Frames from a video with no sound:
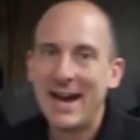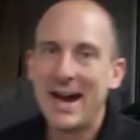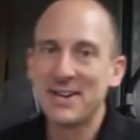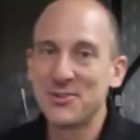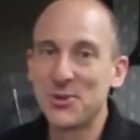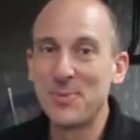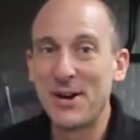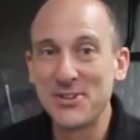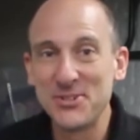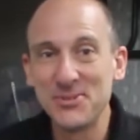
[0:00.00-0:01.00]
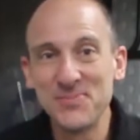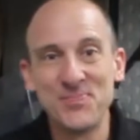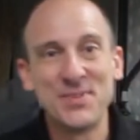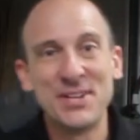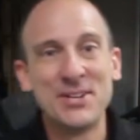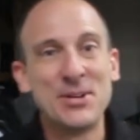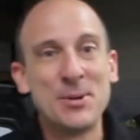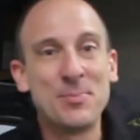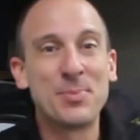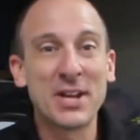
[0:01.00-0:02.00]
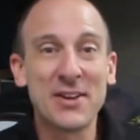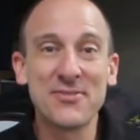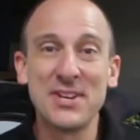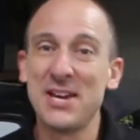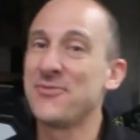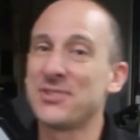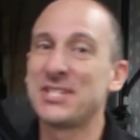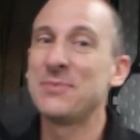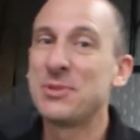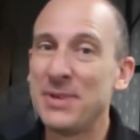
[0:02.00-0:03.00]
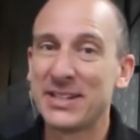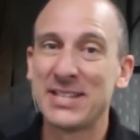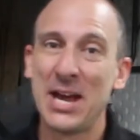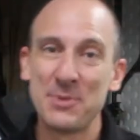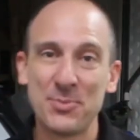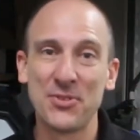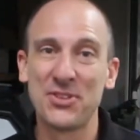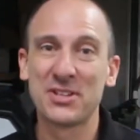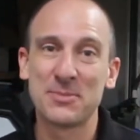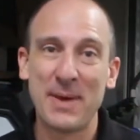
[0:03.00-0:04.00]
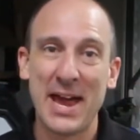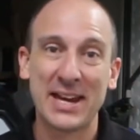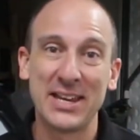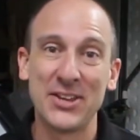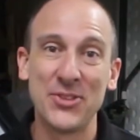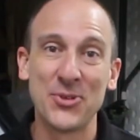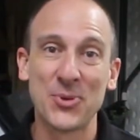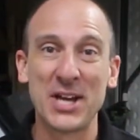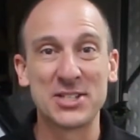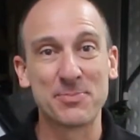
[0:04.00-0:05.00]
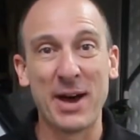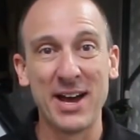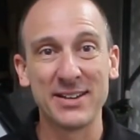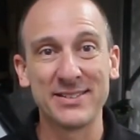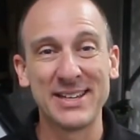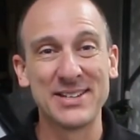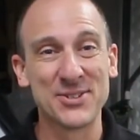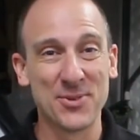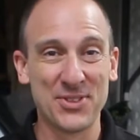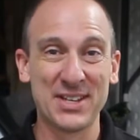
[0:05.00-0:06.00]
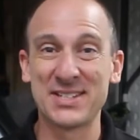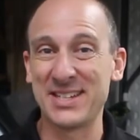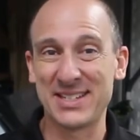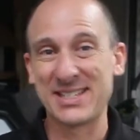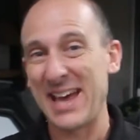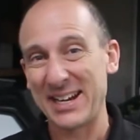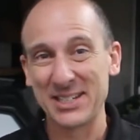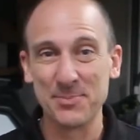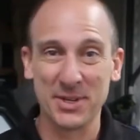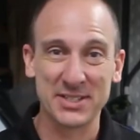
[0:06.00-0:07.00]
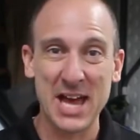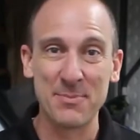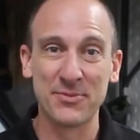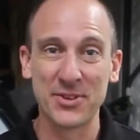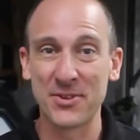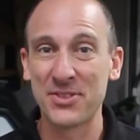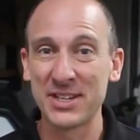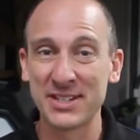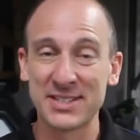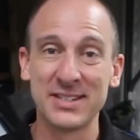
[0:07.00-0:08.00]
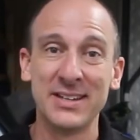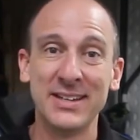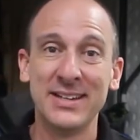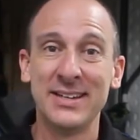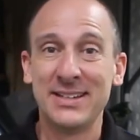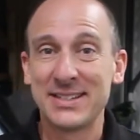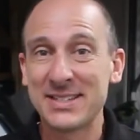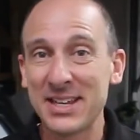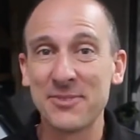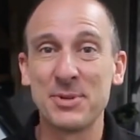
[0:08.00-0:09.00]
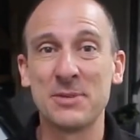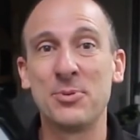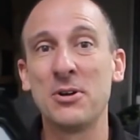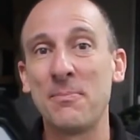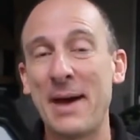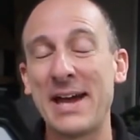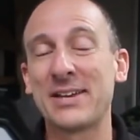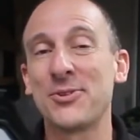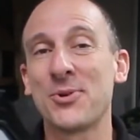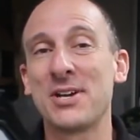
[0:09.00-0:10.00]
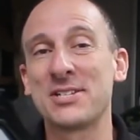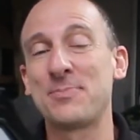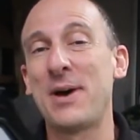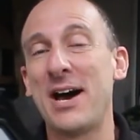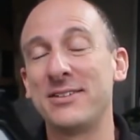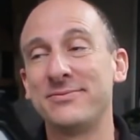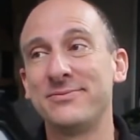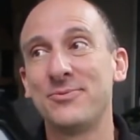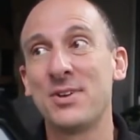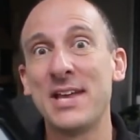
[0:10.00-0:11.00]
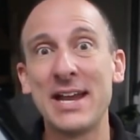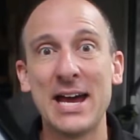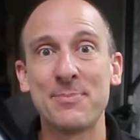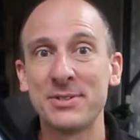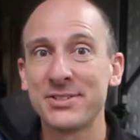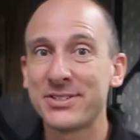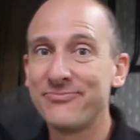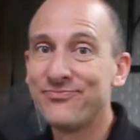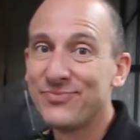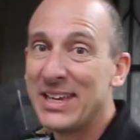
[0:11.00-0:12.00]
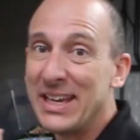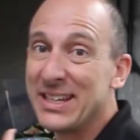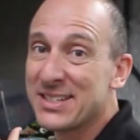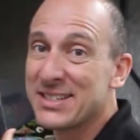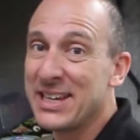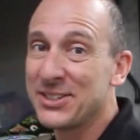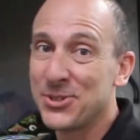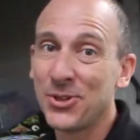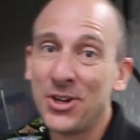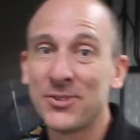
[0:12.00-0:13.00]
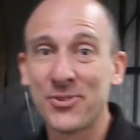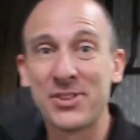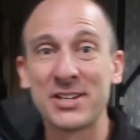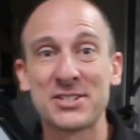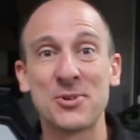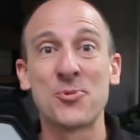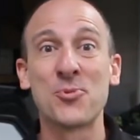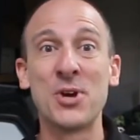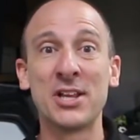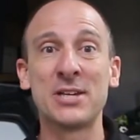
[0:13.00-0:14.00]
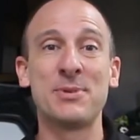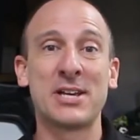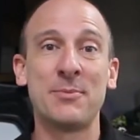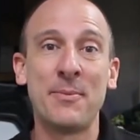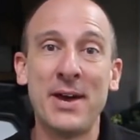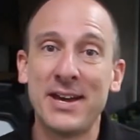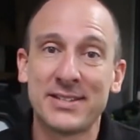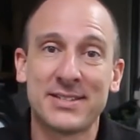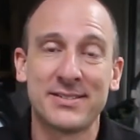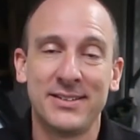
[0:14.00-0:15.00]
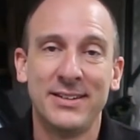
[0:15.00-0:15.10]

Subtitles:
I don't know about you, but I've never seemed to make time to put things back in the right spot, and so things get stacked up on top of other things, and instead of being put back in the right spot. When that happens, it doesn't take too long for things to really become a mess.